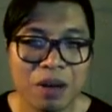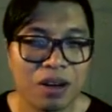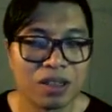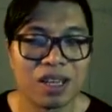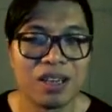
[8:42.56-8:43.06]
at
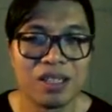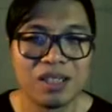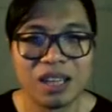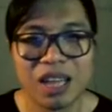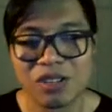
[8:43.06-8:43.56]
least
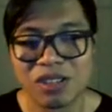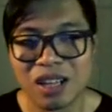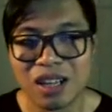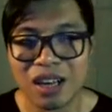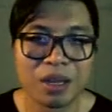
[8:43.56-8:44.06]
$3,000
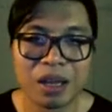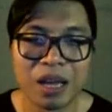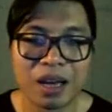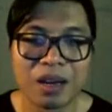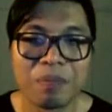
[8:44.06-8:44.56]
and that can
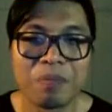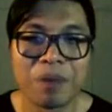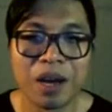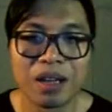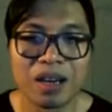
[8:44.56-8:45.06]
barely
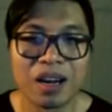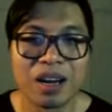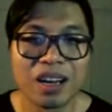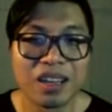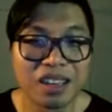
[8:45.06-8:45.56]
run
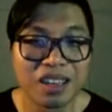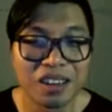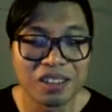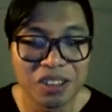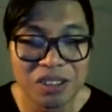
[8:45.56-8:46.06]
anything,
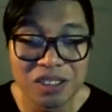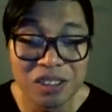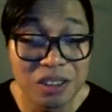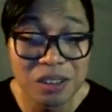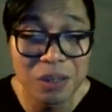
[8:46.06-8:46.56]
so it's
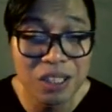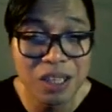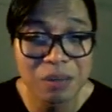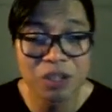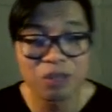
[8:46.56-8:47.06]
basically
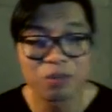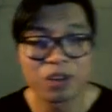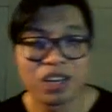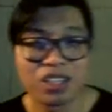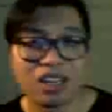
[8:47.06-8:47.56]
music
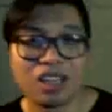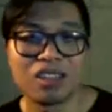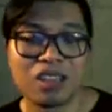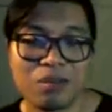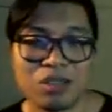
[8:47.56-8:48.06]
production at the time
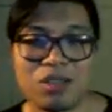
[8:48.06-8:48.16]
was not